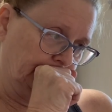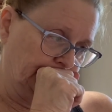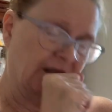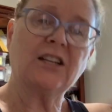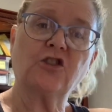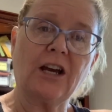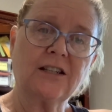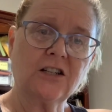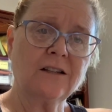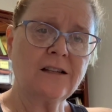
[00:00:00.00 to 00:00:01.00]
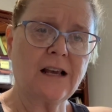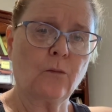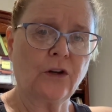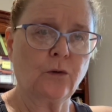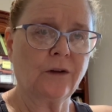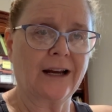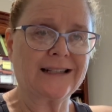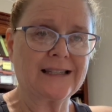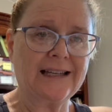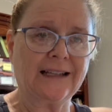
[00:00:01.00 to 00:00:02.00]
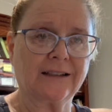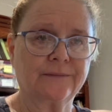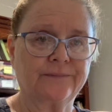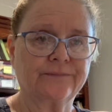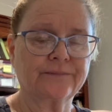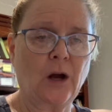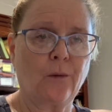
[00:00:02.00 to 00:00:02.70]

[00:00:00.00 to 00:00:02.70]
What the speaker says: suggestions on what you would like to see. All